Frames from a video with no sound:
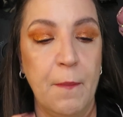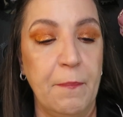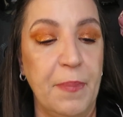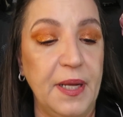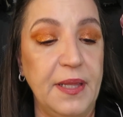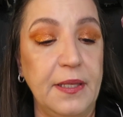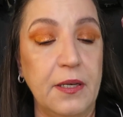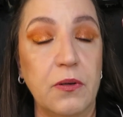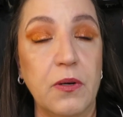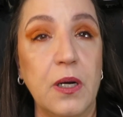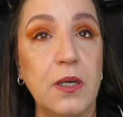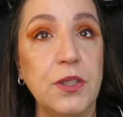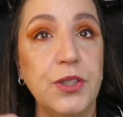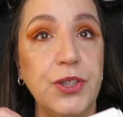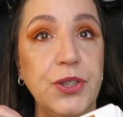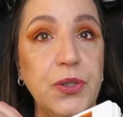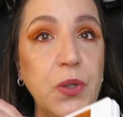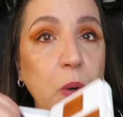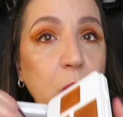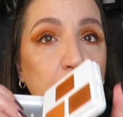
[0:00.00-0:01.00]
but they're all
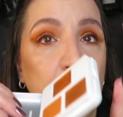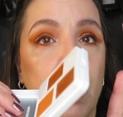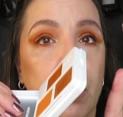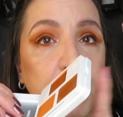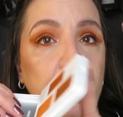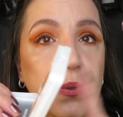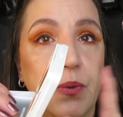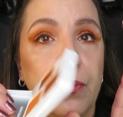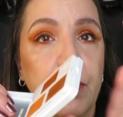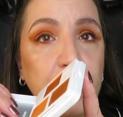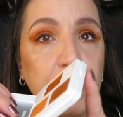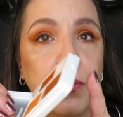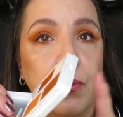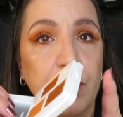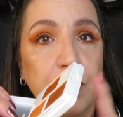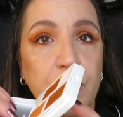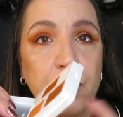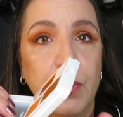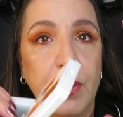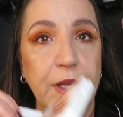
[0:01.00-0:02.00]
sold
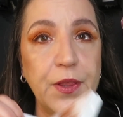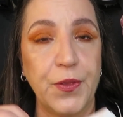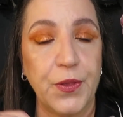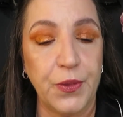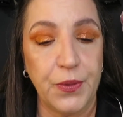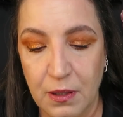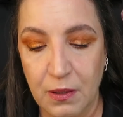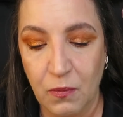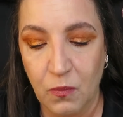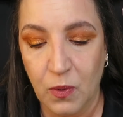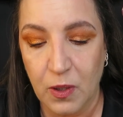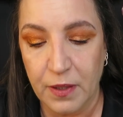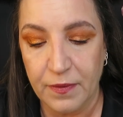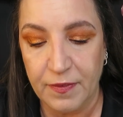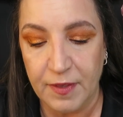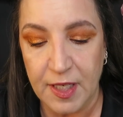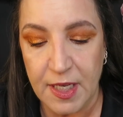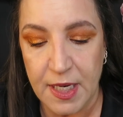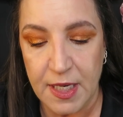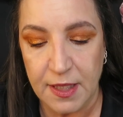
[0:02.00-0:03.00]
with one
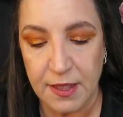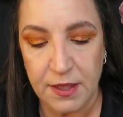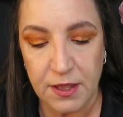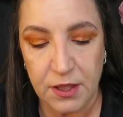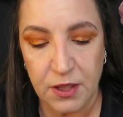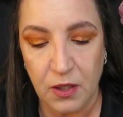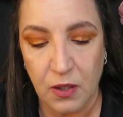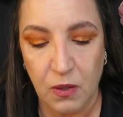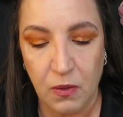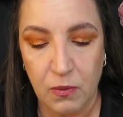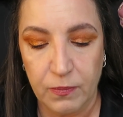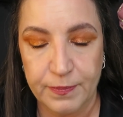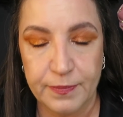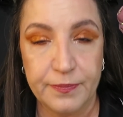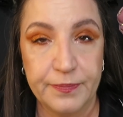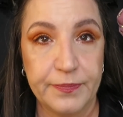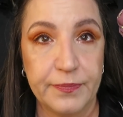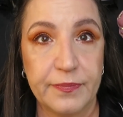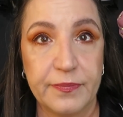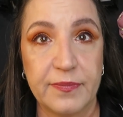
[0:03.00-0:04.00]
of these, so
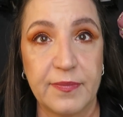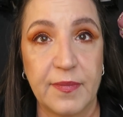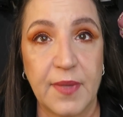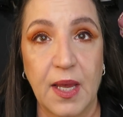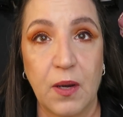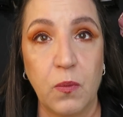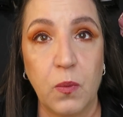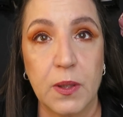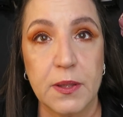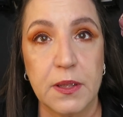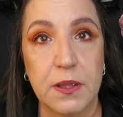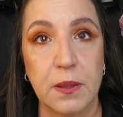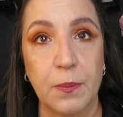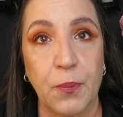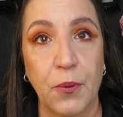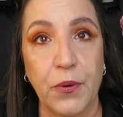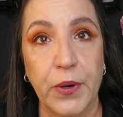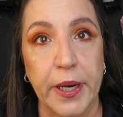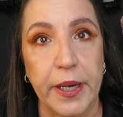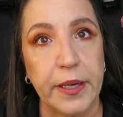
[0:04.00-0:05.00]
what's the
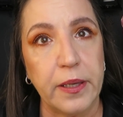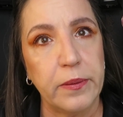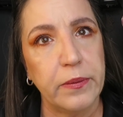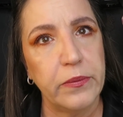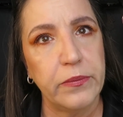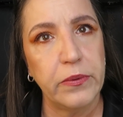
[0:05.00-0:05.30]
point?